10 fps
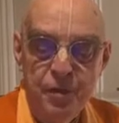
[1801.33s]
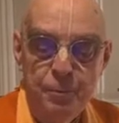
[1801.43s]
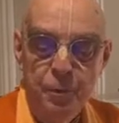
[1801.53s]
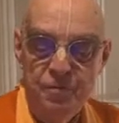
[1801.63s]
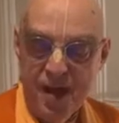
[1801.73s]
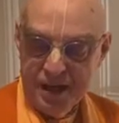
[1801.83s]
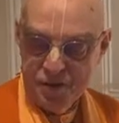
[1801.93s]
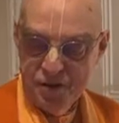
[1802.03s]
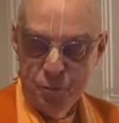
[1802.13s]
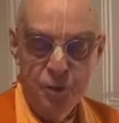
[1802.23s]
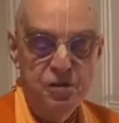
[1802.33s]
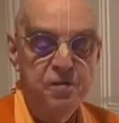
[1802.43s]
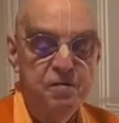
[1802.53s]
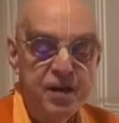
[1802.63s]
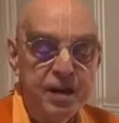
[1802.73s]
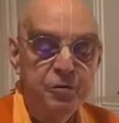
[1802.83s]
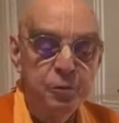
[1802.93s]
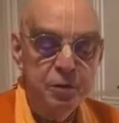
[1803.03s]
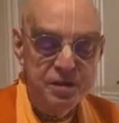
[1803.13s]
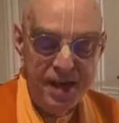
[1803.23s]
The perfection which he
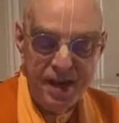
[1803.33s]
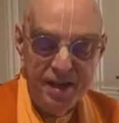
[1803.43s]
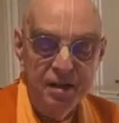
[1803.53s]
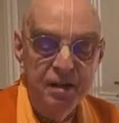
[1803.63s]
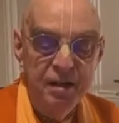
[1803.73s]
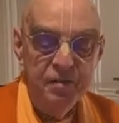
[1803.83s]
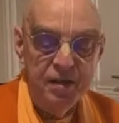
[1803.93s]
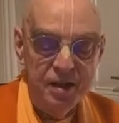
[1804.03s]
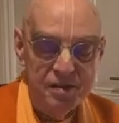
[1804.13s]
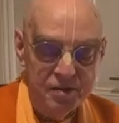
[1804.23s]
failed to attain in